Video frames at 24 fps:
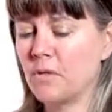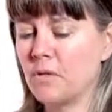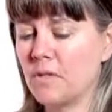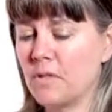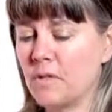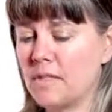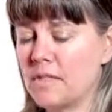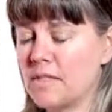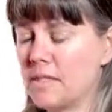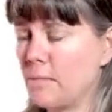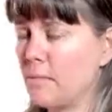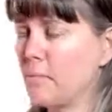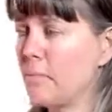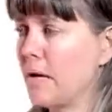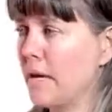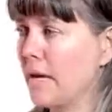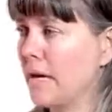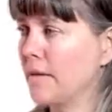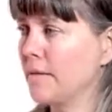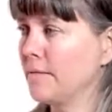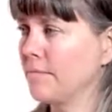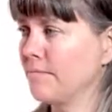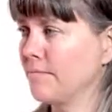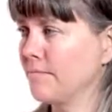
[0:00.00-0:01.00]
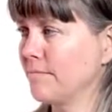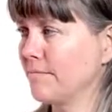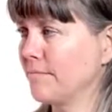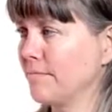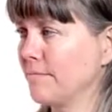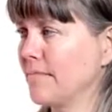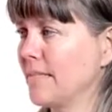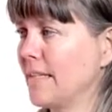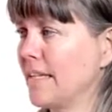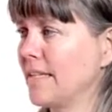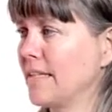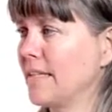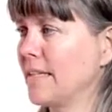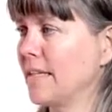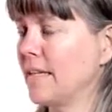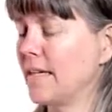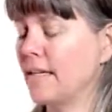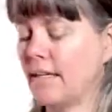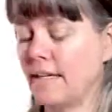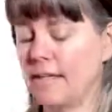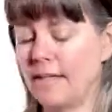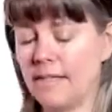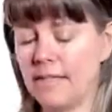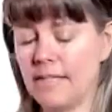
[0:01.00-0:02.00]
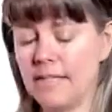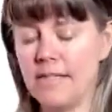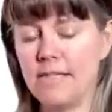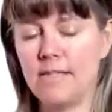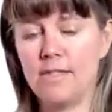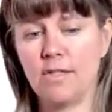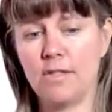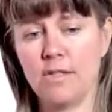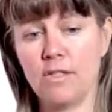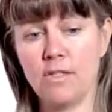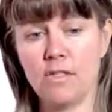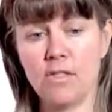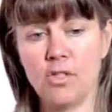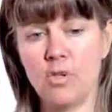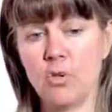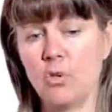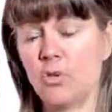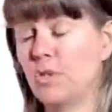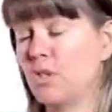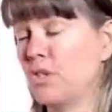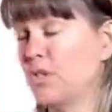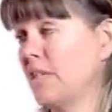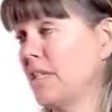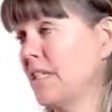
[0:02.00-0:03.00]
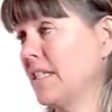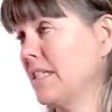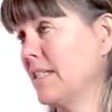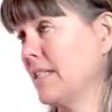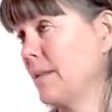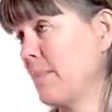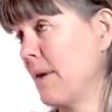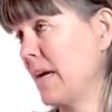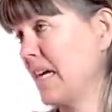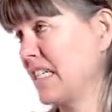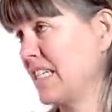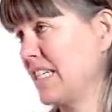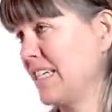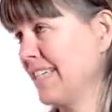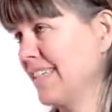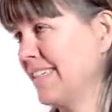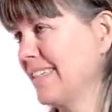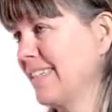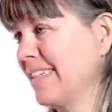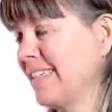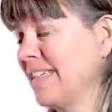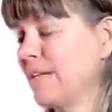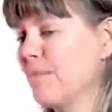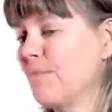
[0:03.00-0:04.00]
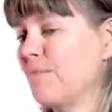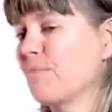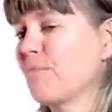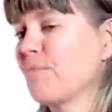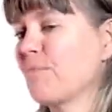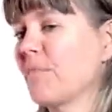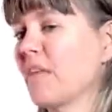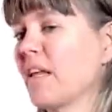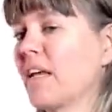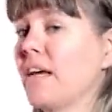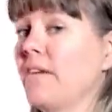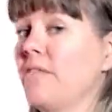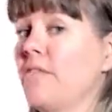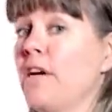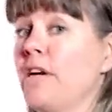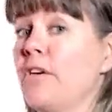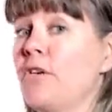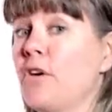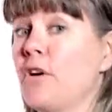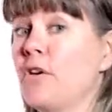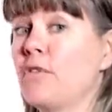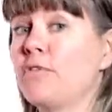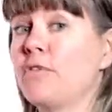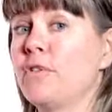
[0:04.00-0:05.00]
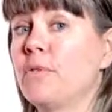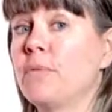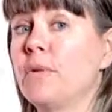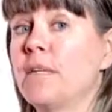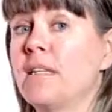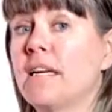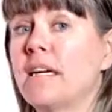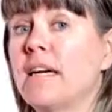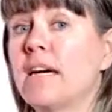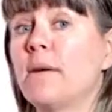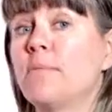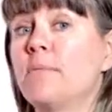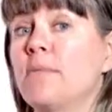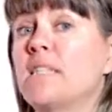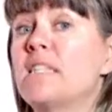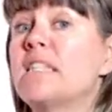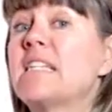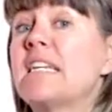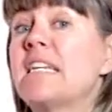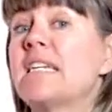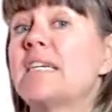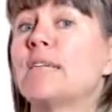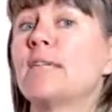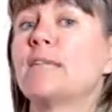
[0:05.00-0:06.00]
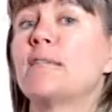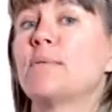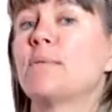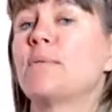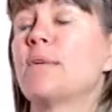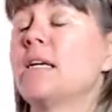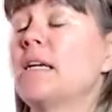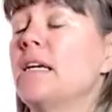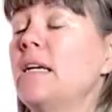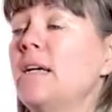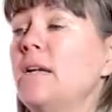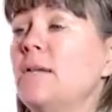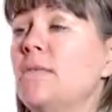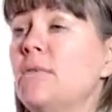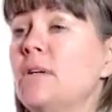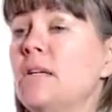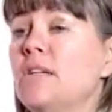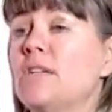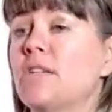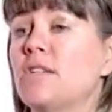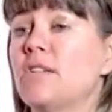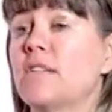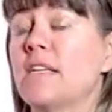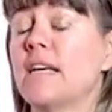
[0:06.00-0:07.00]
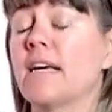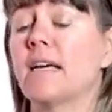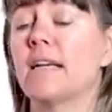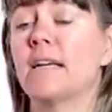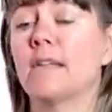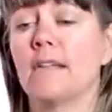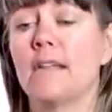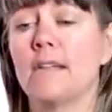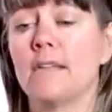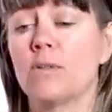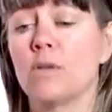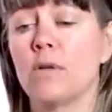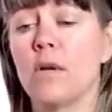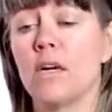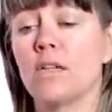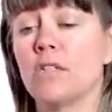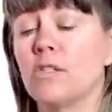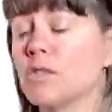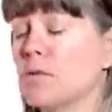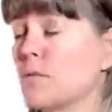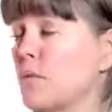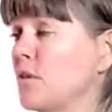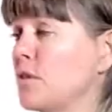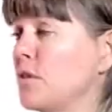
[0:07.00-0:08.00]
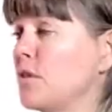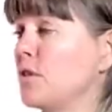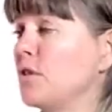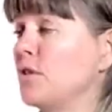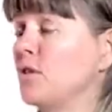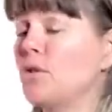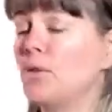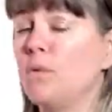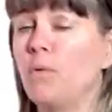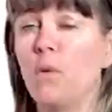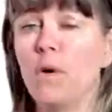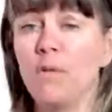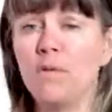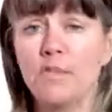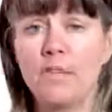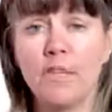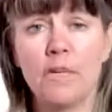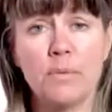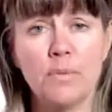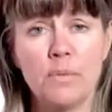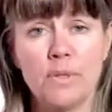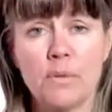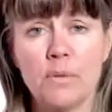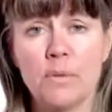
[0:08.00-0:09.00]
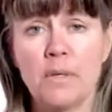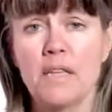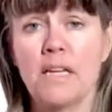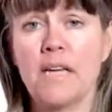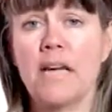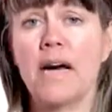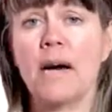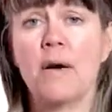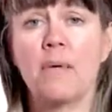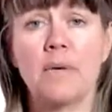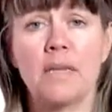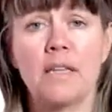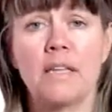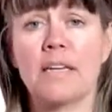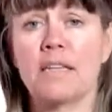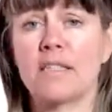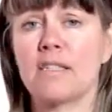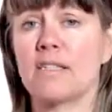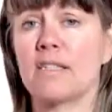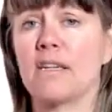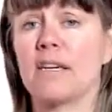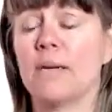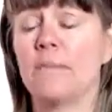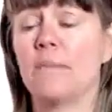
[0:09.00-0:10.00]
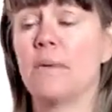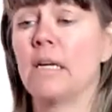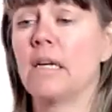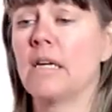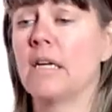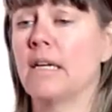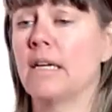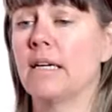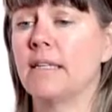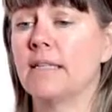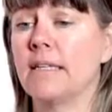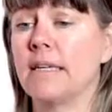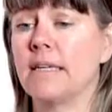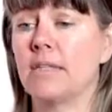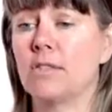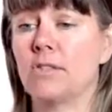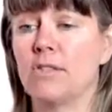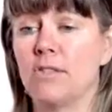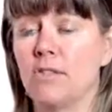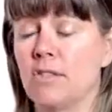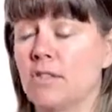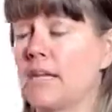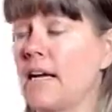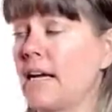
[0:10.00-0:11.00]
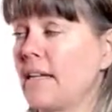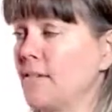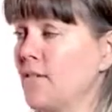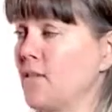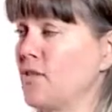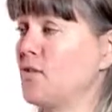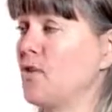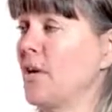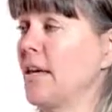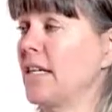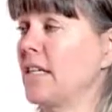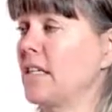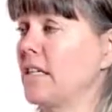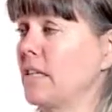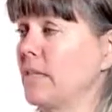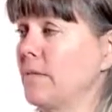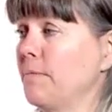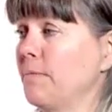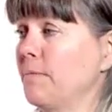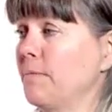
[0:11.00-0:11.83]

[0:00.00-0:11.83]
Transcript: the simpler and the easier and the shorter it is, the better. And very often when they come and see us, we just say, I just want you to do one thing between now and next time, and that is to stand straight